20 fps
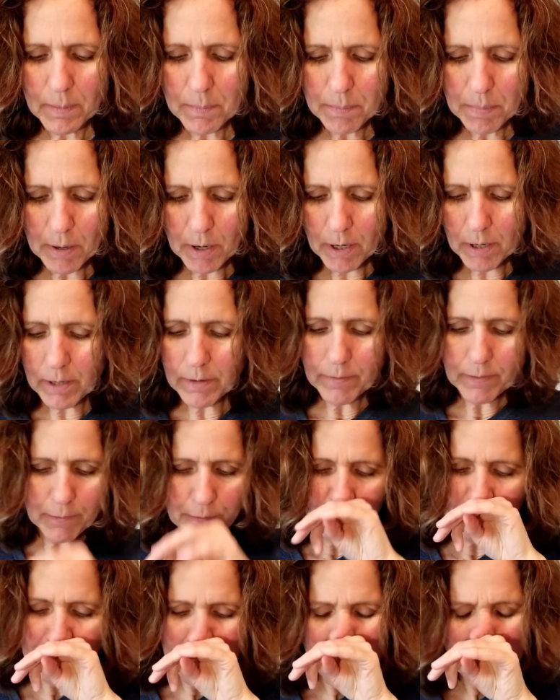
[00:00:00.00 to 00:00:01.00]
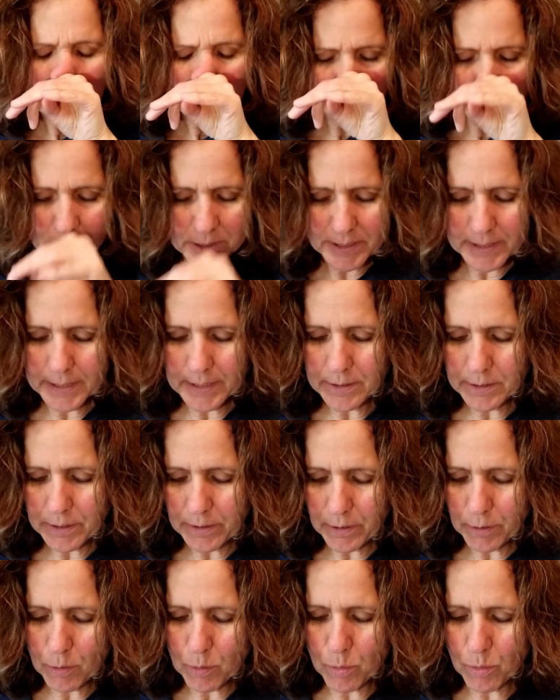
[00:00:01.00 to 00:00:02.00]
part of the flowers into
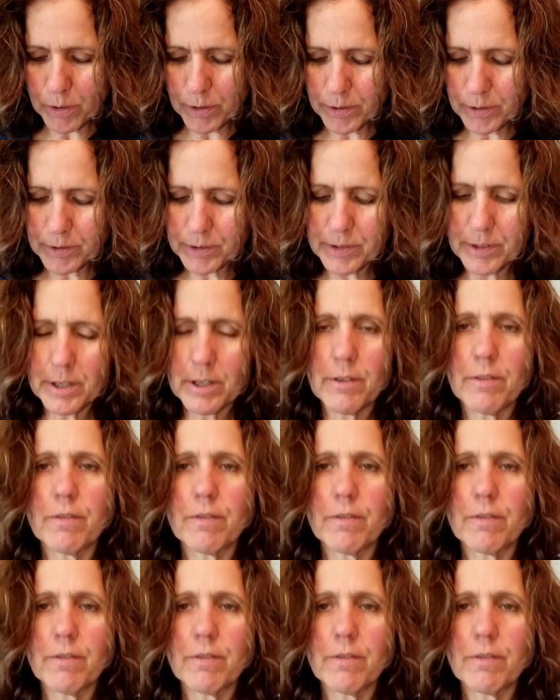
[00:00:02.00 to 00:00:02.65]
the corners. They're